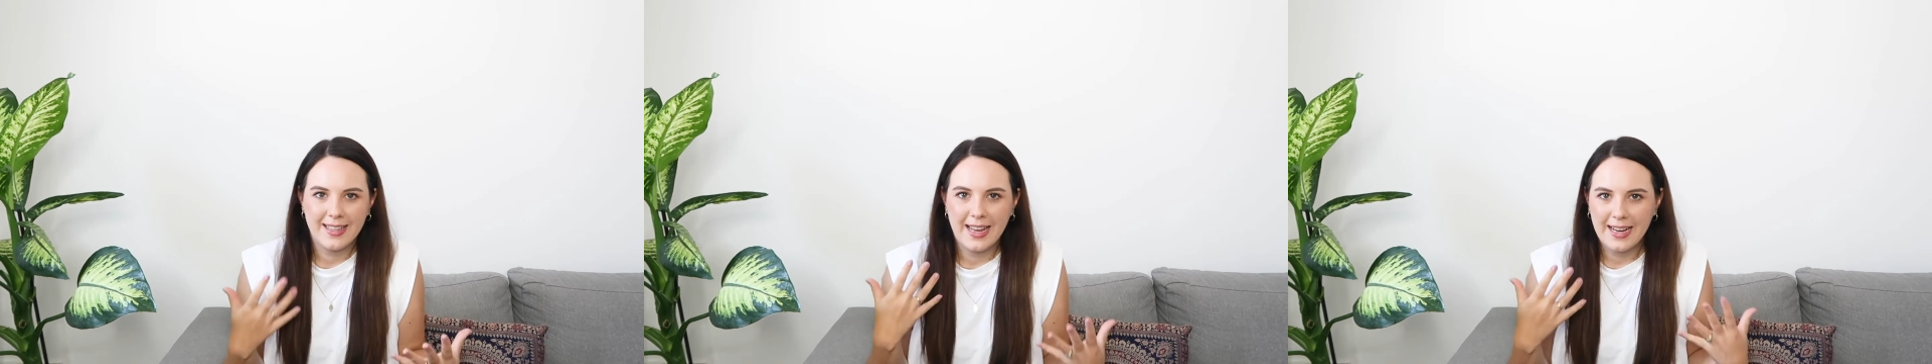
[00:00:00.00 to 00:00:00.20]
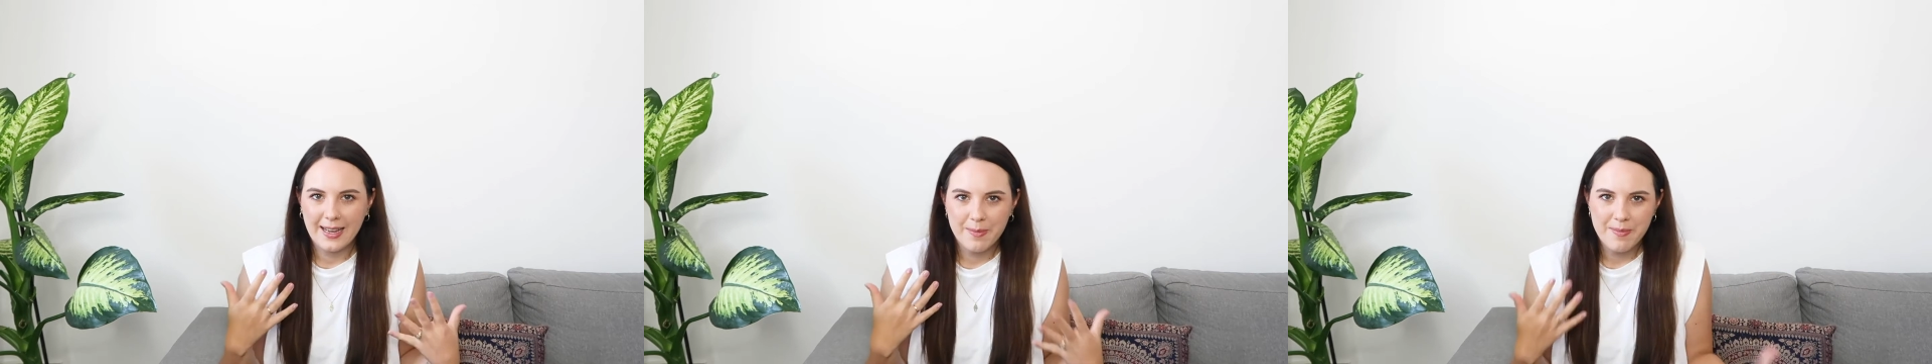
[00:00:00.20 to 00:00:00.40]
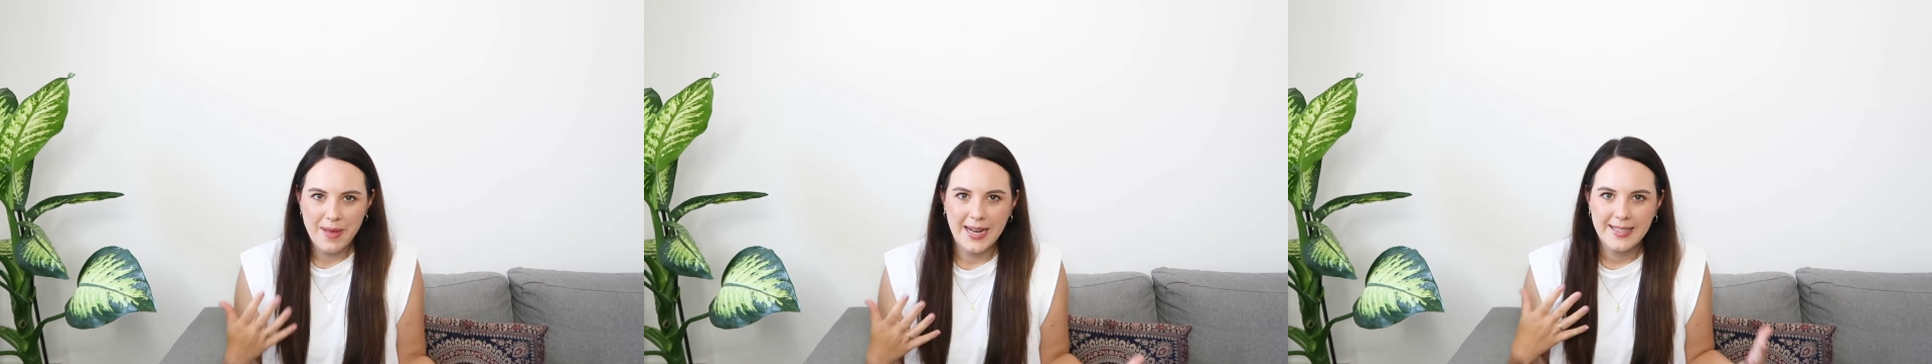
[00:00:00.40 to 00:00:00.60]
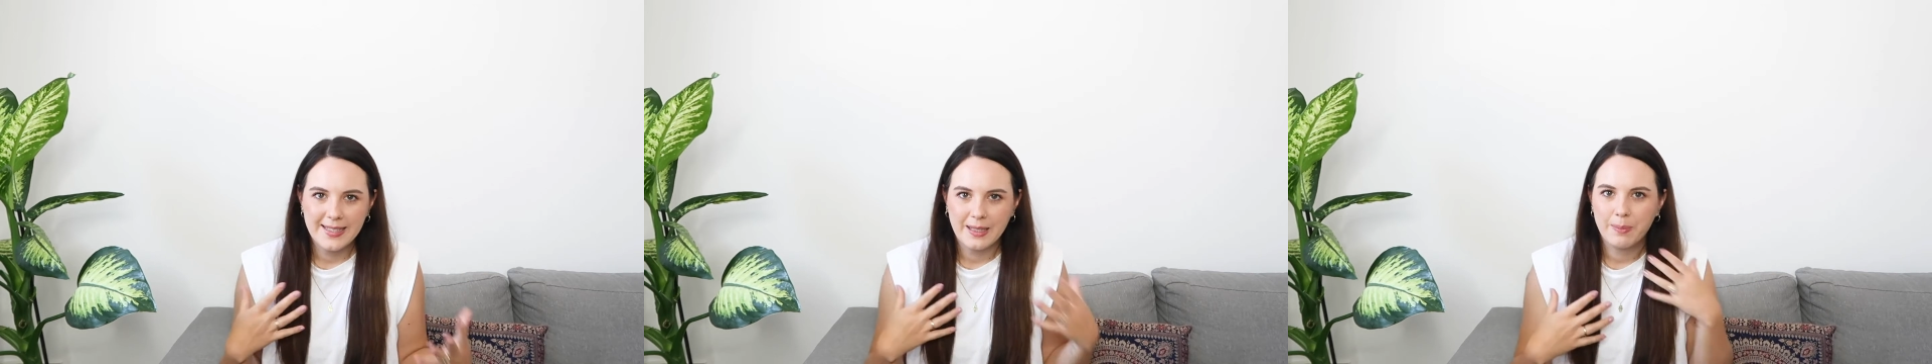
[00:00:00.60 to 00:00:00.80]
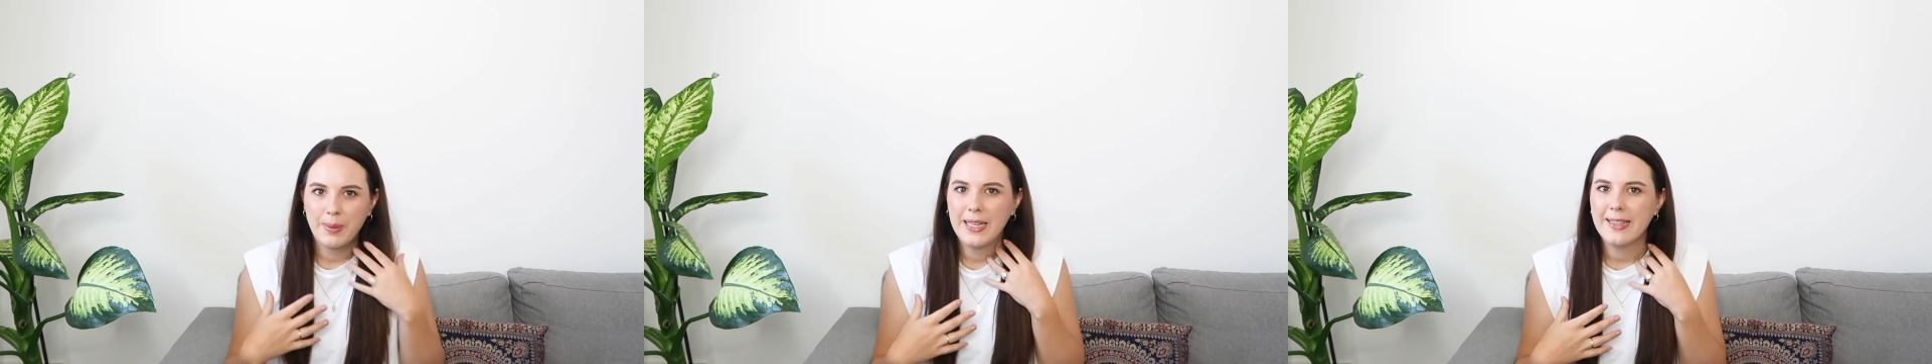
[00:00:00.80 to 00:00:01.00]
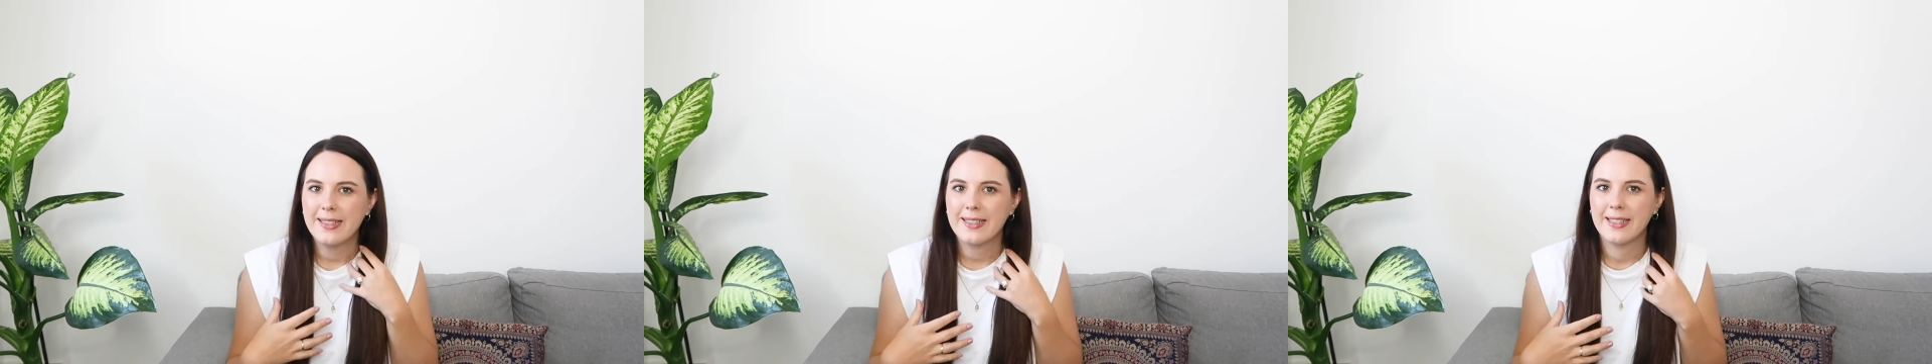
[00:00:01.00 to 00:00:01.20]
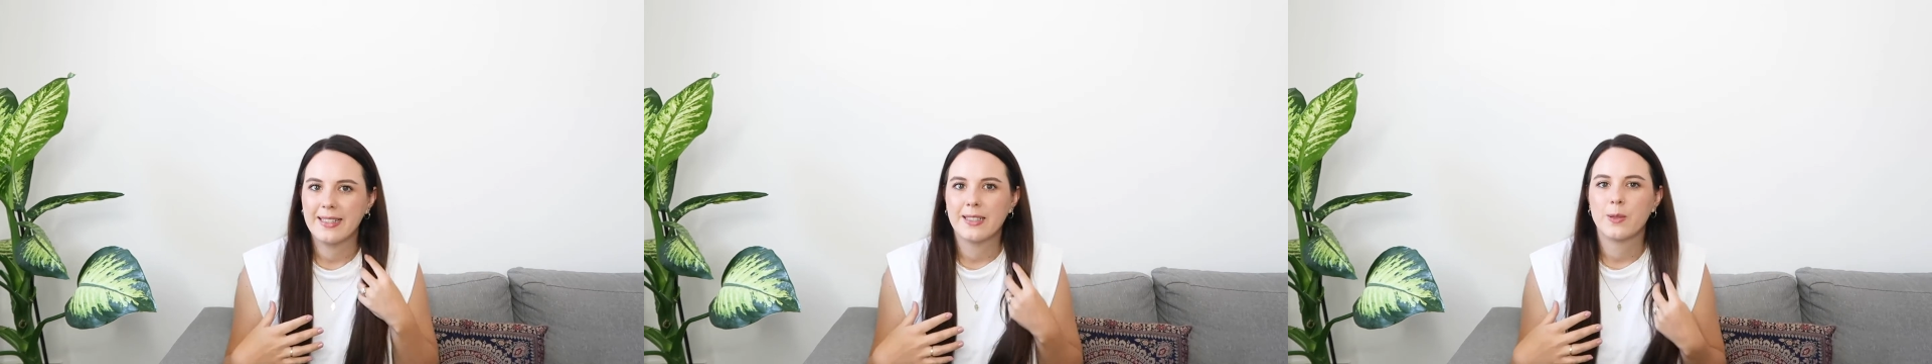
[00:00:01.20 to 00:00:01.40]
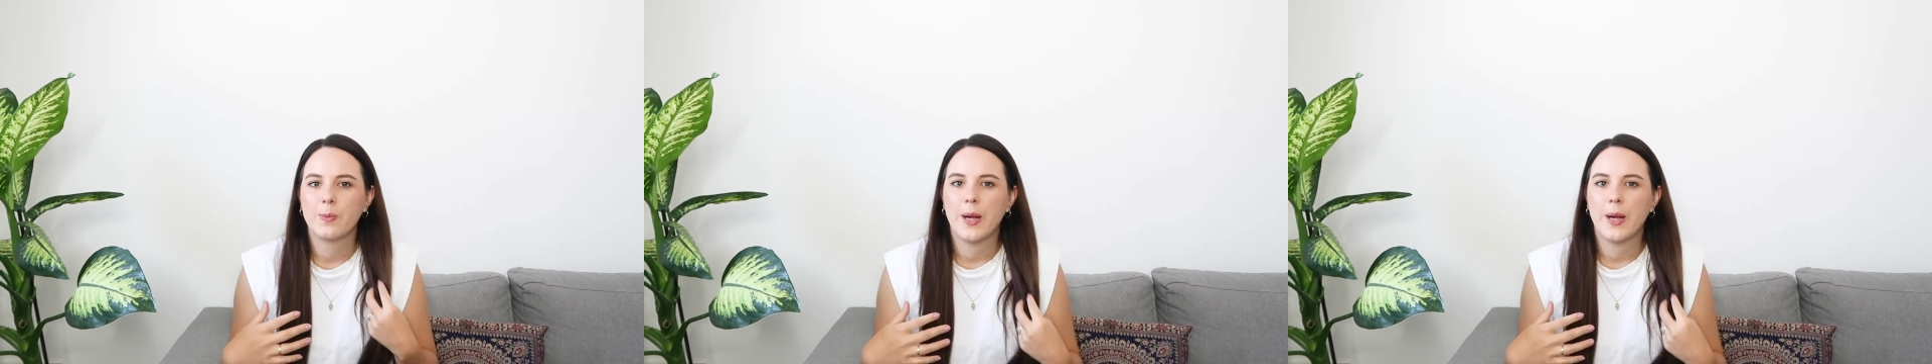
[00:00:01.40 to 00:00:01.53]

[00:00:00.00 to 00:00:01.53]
like amazing pieces.